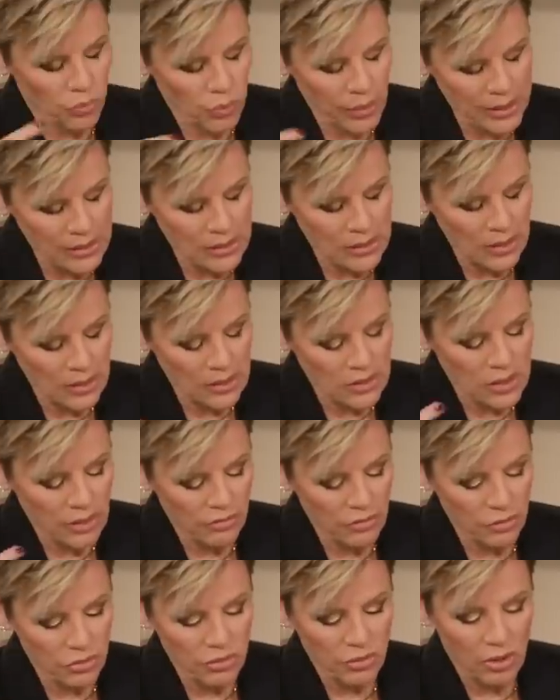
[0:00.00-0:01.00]
reasonings
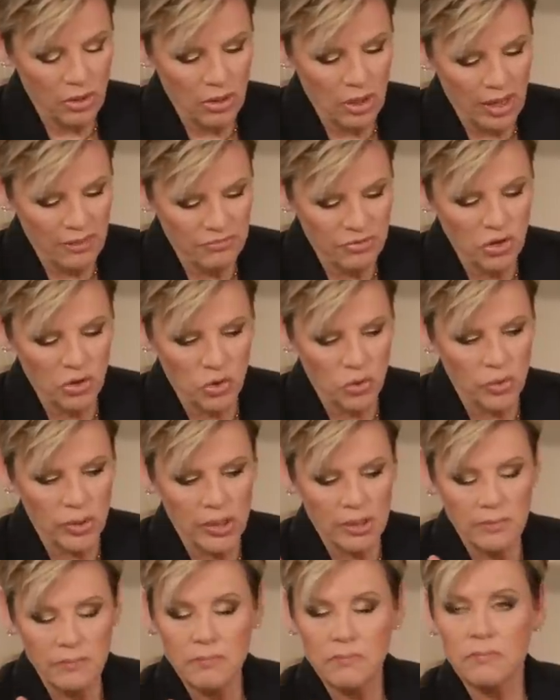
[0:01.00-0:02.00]
of their thought life, they'll
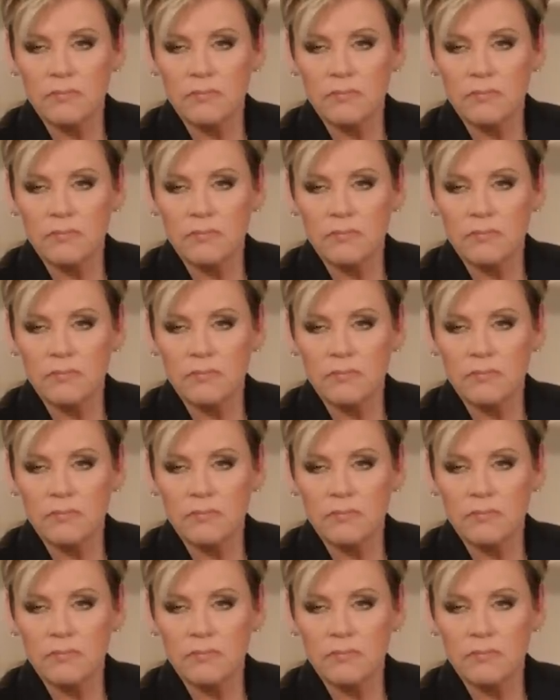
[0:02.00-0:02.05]
quit.